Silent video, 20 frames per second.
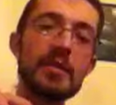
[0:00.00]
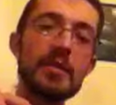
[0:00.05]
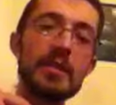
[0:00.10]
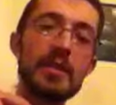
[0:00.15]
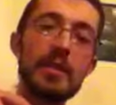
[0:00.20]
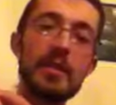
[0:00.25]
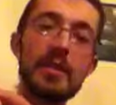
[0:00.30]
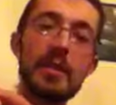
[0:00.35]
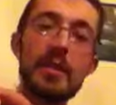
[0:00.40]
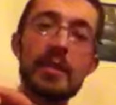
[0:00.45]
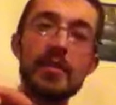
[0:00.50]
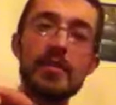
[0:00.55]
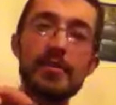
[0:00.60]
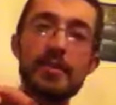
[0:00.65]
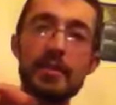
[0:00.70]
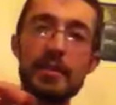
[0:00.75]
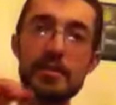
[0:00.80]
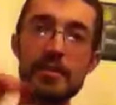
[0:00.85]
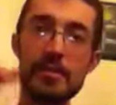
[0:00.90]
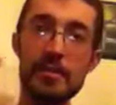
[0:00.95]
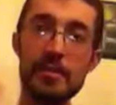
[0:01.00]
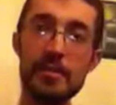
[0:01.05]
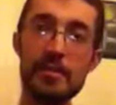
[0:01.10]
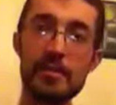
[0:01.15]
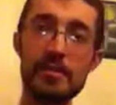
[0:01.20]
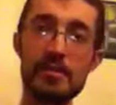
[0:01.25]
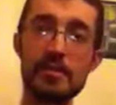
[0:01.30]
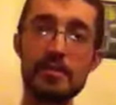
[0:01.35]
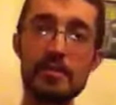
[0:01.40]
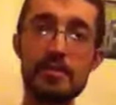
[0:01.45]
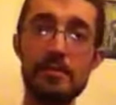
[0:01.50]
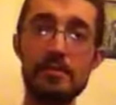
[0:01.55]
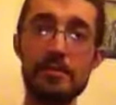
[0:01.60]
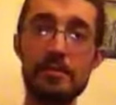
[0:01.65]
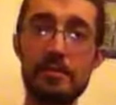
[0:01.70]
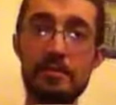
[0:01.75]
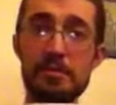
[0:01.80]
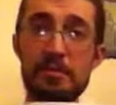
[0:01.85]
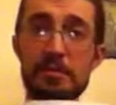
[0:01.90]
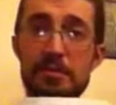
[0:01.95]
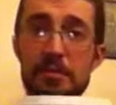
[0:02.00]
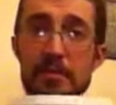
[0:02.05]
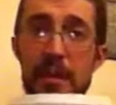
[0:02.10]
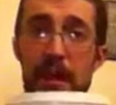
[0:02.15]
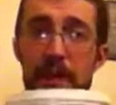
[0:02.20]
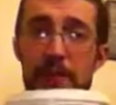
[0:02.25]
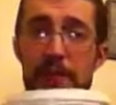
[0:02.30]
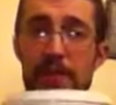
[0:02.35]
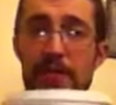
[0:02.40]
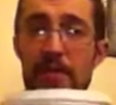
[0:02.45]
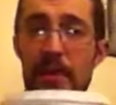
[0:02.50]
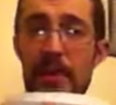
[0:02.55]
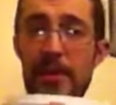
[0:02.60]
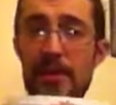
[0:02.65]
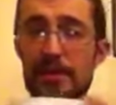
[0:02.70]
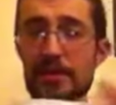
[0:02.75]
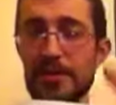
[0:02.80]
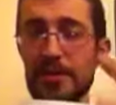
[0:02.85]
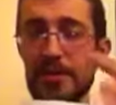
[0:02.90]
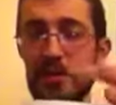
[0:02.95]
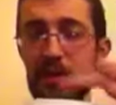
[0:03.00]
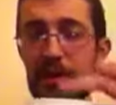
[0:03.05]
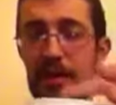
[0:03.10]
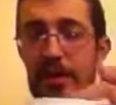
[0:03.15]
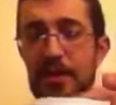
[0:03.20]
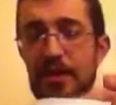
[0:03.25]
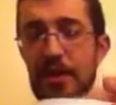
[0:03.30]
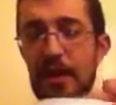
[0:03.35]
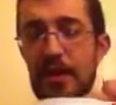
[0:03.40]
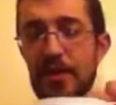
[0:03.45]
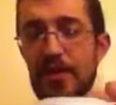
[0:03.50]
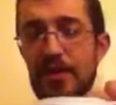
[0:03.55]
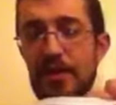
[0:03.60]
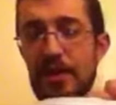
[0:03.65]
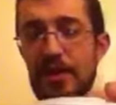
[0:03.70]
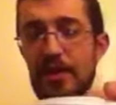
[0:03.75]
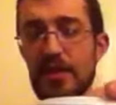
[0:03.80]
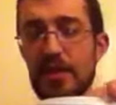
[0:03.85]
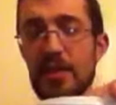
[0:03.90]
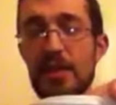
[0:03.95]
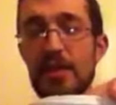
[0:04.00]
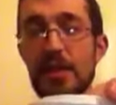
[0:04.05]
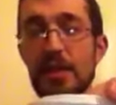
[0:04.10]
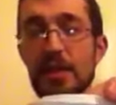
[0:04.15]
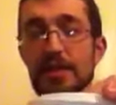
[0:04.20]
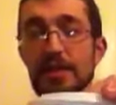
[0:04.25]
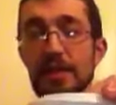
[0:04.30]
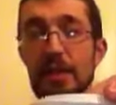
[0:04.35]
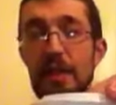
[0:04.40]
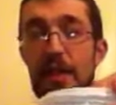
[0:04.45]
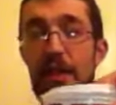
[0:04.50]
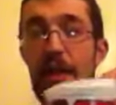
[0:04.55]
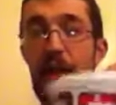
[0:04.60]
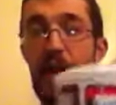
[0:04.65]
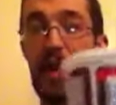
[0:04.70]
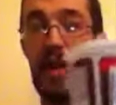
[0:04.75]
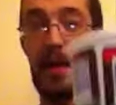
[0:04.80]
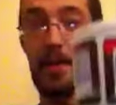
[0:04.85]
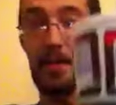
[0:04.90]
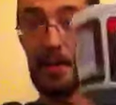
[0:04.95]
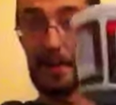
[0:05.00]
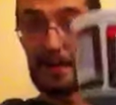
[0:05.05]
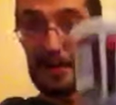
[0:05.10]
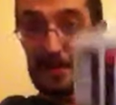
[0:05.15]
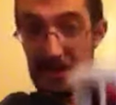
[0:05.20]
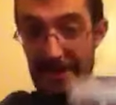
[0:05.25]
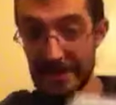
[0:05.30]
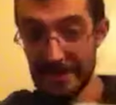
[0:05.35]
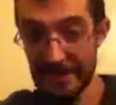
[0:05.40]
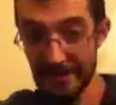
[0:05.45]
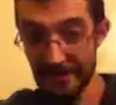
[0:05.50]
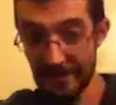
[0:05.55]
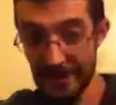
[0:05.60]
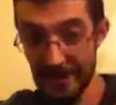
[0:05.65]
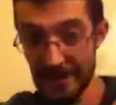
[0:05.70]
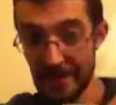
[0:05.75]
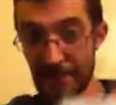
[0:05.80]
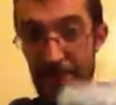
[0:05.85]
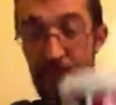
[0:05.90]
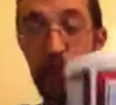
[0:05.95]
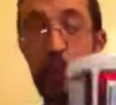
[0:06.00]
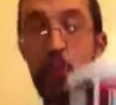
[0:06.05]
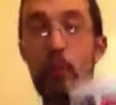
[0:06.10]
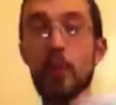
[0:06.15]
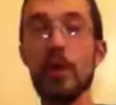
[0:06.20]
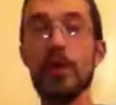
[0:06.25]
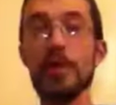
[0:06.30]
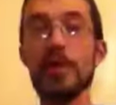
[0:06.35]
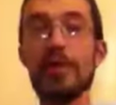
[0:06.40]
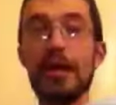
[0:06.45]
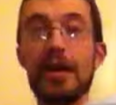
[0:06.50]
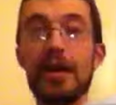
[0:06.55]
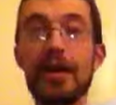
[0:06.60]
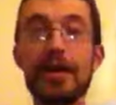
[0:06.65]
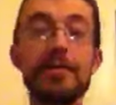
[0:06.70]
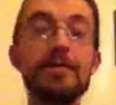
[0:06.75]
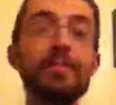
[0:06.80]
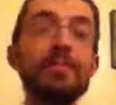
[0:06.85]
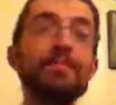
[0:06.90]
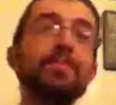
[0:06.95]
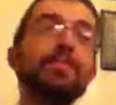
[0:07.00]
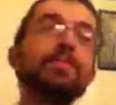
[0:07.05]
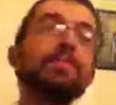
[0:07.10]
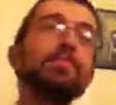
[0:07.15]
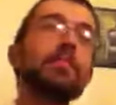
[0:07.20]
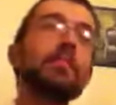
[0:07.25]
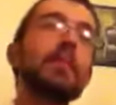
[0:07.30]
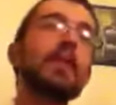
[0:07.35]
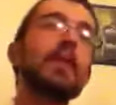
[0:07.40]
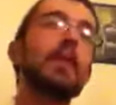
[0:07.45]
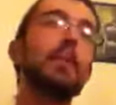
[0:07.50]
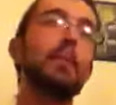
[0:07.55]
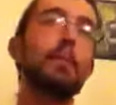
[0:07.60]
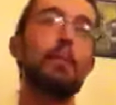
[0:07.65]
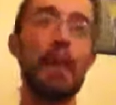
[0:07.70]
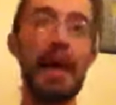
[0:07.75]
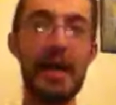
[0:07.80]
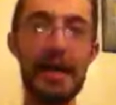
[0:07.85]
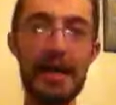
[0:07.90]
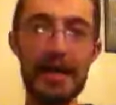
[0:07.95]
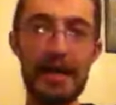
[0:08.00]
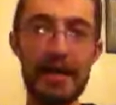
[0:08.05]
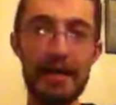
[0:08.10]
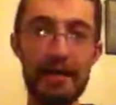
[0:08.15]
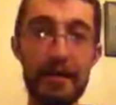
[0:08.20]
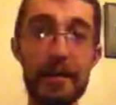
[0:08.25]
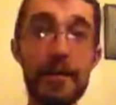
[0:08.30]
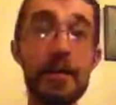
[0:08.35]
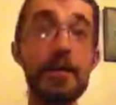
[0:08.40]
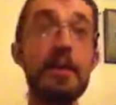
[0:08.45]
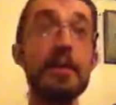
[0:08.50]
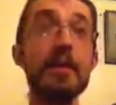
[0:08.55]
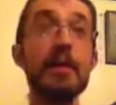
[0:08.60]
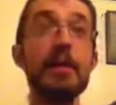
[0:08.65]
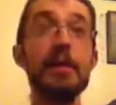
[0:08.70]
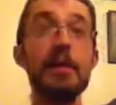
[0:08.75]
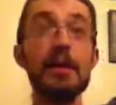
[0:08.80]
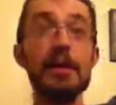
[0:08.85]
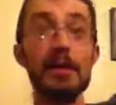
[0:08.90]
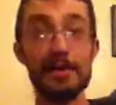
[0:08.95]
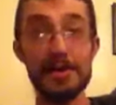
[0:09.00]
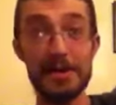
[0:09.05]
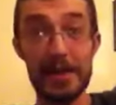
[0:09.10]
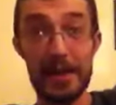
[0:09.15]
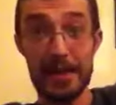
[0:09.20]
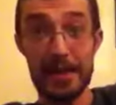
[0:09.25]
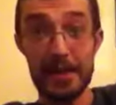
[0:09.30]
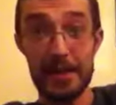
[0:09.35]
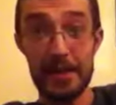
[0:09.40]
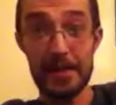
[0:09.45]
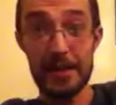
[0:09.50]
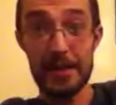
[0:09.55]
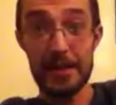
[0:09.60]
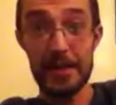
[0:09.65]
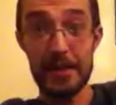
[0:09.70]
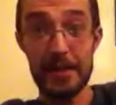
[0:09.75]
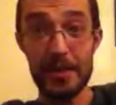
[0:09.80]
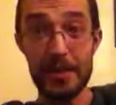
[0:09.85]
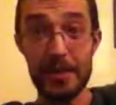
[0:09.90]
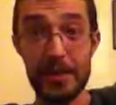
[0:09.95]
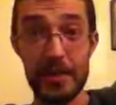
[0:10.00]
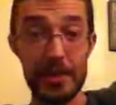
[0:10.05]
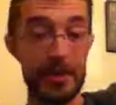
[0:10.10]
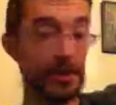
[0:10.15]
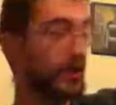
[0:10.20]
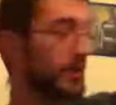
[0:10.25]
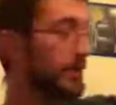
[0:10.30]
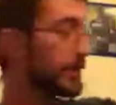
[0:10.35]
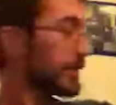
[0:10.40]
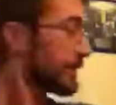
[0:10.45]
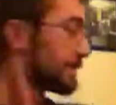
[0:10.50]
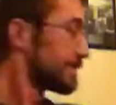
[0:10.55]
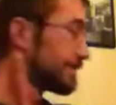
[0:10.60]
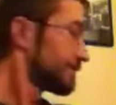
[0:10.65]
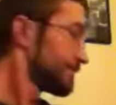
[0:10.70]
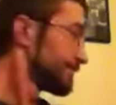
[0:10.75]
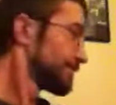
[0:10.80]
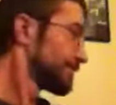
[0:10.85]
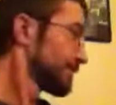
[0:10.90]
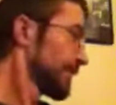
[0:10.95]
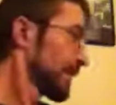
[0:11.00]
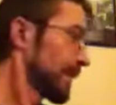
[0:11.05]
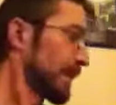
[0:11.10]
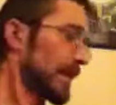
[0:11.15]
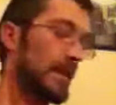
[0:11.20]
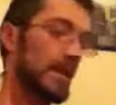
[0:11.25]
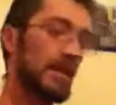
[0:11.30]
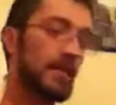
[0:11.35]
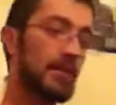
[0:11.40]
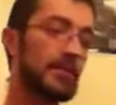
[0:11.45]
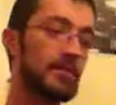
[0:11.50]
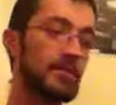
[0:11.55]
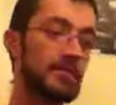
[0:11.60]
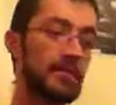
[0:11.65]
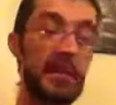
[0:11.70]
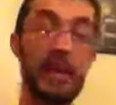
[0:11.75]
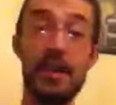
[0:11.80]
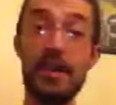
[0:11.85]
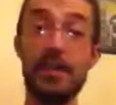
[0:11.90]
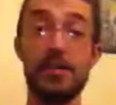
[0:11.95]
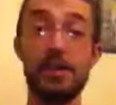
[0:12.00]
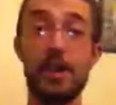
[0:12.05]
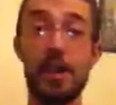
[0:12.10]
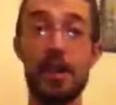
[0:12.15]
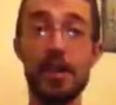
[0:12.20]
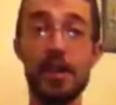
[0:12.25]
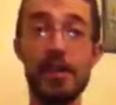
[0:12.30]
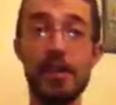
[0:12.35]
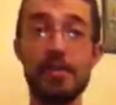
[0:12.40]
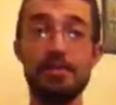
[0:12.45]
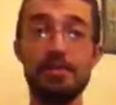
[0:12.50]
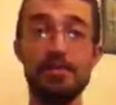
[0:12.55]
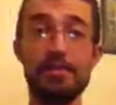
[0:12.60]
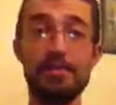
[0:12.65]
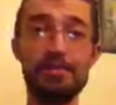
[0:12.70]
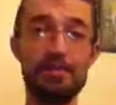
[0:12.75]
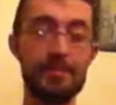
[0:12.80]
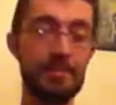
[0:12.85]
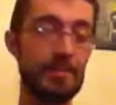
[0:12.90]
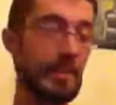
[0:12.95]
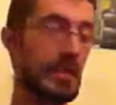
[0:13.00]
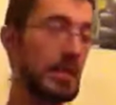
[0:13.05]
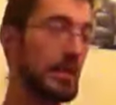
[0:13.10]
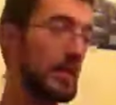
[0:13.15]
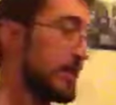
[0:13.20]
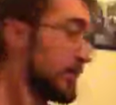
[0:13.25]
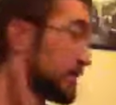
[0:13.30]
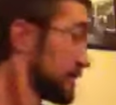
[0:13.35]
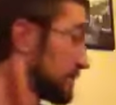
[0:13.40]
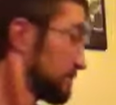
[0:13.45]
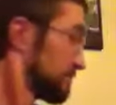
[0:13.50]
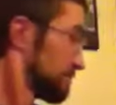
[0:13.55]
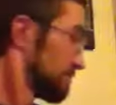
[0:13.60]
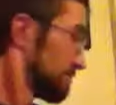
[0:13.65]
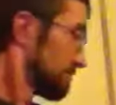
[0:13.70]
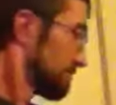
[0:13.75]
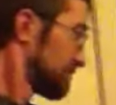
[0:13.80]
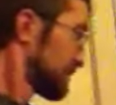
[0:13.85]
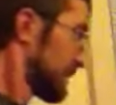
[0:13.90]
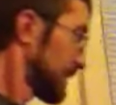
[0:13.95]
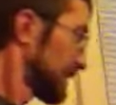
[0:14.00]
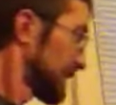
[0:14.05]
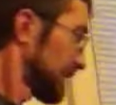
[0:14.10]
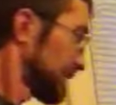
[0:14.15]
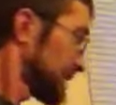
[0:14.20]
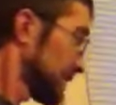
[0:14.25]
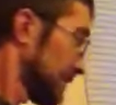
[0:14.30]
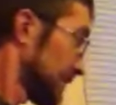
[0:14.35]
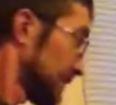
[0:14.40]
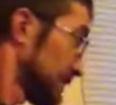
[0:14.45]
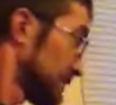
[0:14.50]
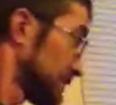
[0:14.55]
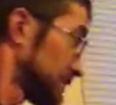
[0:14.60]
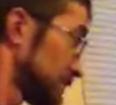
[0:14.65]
the lid off. I don't seal this, I just set the lid off. I'm going to leave it for 1 day, bag it up, set it over there with the others, and then jar it up. And that's how I